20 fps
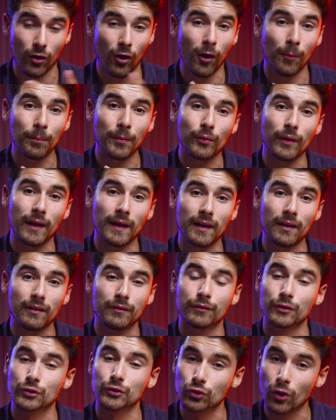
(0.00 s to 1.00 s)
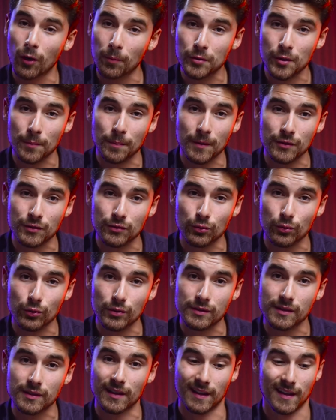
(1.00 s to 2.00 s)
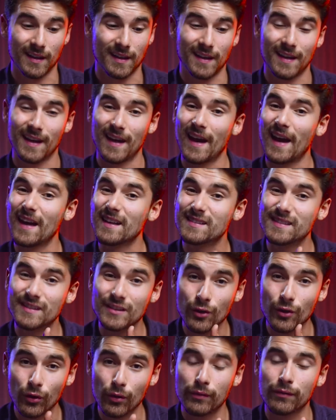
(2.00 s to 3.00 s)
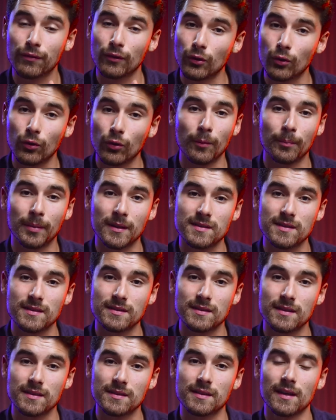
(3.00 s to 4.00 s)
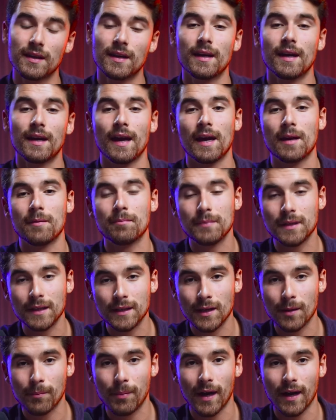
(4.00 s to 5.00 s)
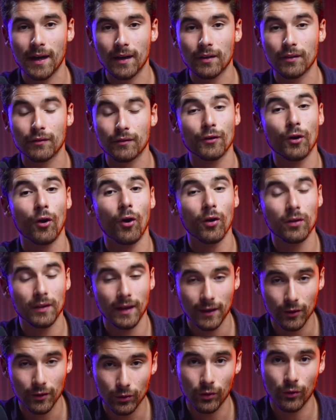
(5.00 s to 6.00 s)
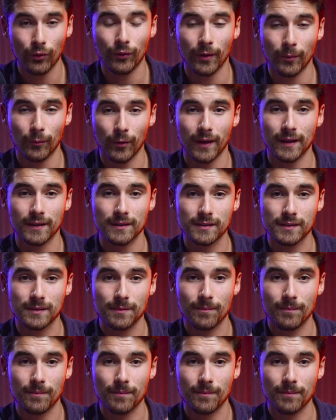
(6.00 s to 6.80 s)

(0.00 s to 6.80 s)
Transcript: copywriting for dropshipping stores, SEO for local businesses, and media buying for online clothing brands.